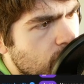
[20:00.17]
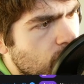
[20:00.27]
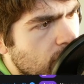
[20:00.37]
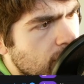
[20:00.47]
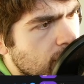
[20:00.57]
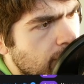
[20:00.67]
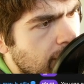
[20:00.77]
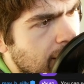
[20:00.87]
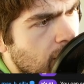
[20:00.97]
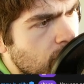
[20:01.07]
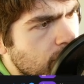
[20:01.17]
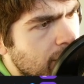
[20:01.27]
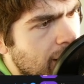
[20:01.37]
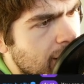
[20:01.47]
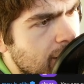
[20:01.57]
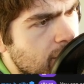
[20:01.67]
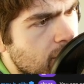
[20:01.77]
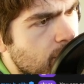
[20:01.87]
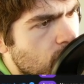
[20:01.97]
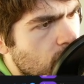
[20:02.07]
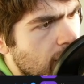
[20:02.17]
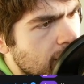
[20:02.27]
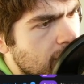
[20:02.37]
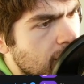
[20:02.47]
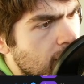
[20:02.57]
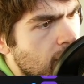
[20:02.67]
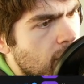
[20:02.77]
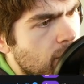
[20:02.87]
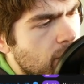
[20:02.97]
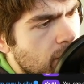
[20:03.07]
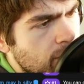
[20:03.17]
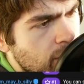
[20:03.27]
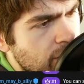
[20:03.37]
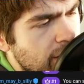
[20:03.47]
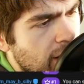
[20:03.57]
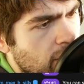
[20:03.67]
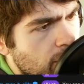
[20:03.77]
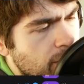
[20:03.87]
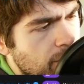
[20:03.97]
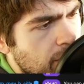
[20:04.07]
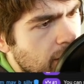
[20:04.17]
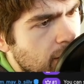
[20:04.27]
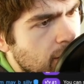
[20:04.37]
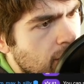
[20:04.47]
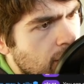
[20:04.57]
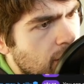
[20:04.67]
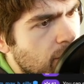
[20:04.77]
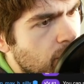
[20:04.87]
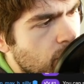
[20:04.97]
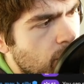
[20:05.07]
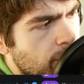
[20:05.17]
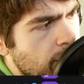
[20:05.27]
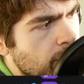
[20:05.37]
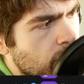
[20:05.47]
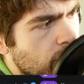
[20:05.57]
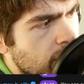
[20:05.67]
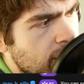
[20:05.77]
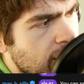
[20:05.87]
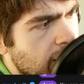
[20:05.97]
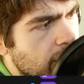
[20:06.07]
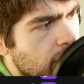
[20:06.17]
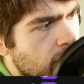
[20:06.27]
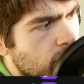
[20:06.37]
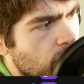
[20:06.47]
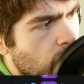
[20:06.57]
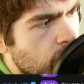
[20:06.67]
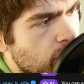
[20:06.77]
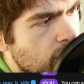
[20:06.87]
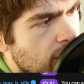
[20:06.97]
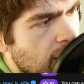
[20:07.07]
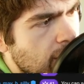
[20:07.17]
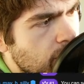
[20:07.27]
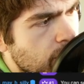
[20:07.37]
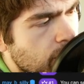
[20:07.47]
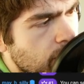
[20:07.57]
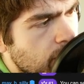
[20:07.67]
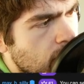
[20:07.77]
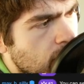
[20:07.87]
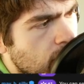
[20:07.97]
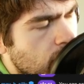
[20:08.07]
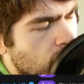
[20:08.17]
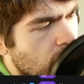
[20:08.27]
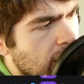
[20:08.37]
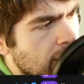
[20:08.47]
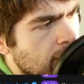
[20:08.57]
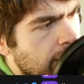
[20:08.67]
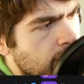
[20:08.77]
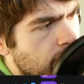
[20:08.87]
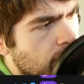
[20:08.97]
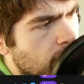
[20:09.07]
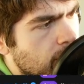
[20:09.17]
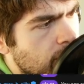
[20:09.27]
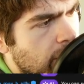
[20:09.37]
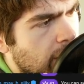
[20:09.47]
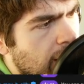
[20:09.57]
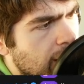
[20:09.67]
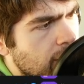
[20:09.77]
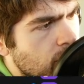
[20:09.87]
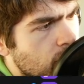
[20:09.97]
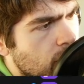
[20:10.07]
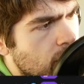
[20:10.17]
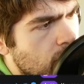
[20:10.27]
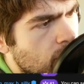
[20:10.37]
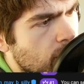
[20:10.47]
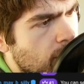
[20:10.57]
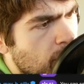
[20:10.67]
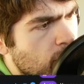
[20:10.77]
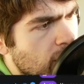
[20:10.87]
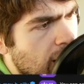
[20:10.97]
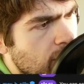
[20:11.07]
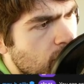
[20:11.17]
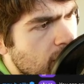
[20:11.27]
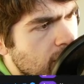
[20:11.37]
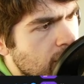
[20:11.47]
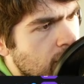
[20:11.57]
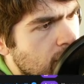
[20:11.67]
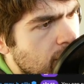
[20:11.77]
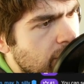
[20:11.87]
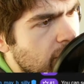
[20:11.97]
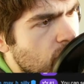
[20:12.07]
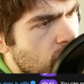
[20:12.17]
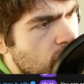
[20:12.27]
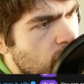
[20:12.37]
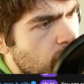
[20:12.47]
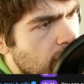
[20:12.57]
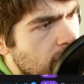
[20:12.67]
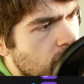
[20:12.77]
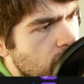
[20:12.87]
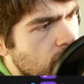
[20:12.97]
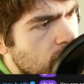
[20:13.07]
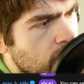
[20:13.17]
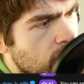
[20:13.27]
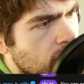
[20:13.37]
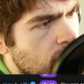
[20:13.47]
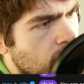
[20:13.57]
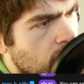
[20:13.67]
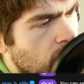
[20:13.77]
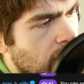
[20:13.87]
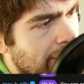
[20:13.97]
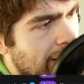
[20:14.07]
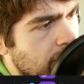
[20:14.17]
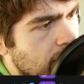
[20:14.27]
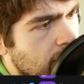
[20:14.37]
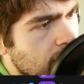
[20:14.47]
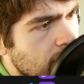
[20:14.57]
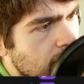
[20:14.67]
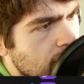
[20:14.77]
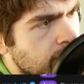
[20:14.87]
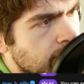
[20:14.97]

one. Note that it is subtracting from the RBP. If you remember, the stack grows downward, okay, from the higher to the lower memory address. This should speak to you. Well, now it does, I guess.